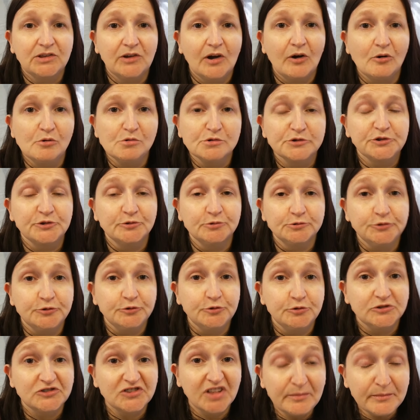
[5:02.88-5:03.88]
also
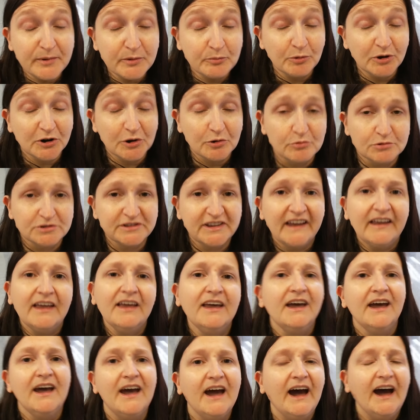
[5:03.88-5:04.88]
do Slimming World.
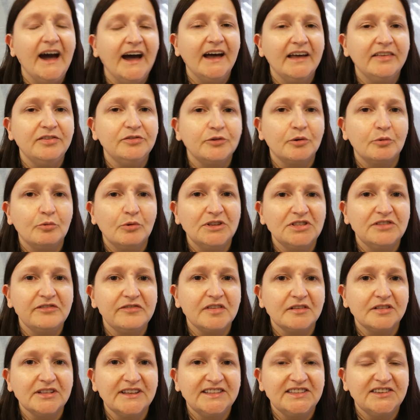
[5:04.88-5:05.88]
And one of
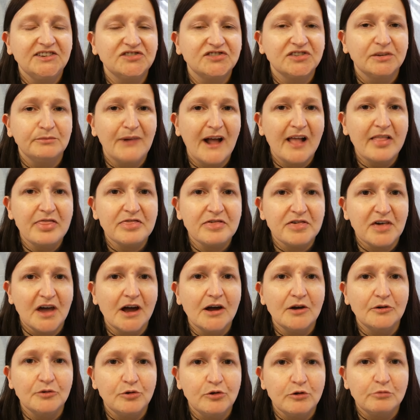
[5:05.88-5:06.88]
the ladies,
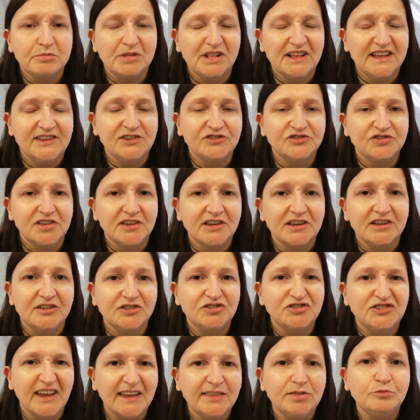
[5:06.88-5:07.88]
Samantha, who plays the
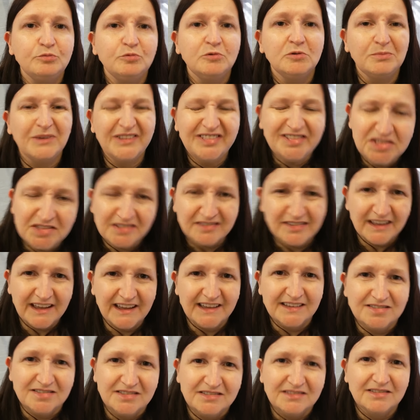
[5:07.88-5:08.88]
Tin Woman
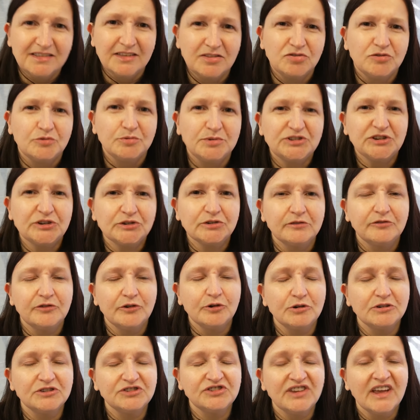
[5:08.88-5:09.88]
in The Wizard of
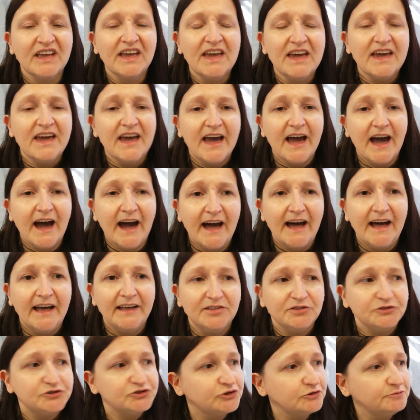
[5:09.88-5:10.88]
Oz
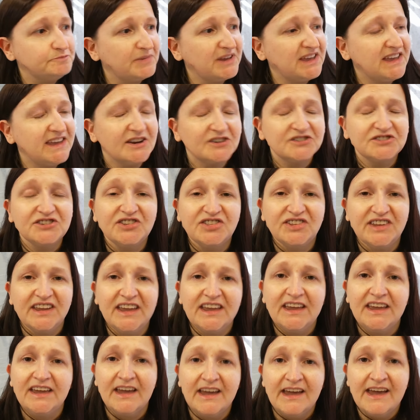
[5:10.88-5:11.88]
and should be here
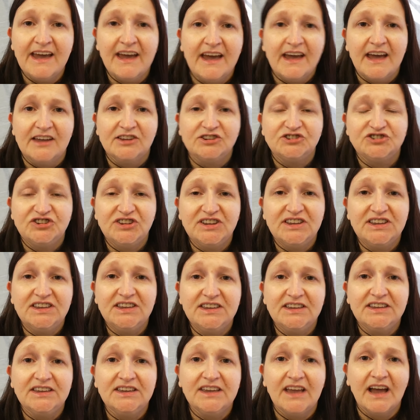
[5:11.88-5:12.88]
today,
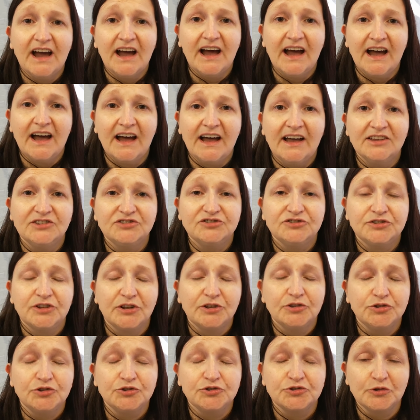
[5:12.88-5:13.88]
she has
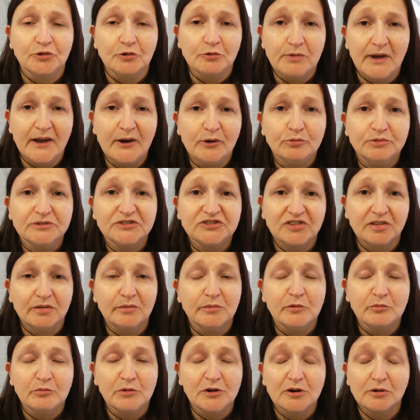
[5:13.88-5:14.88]
done so well with
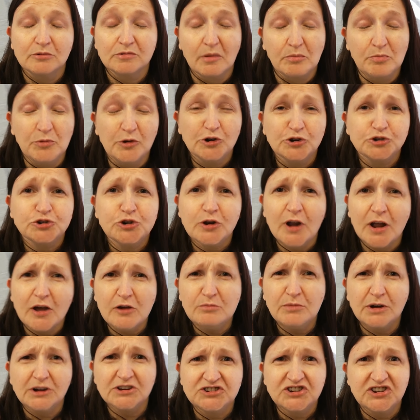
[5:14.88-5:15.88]
Slimming World. I'm not sure how
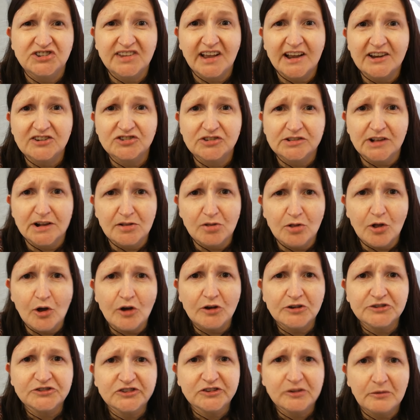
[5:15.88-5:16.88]
much she's actually
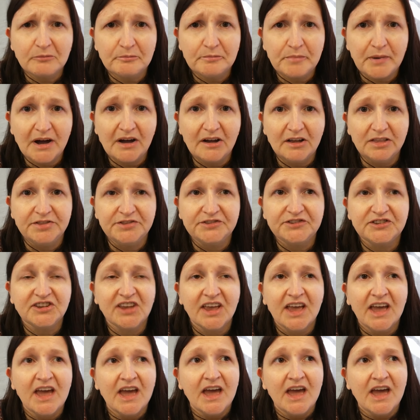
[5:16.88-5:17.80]
lost, but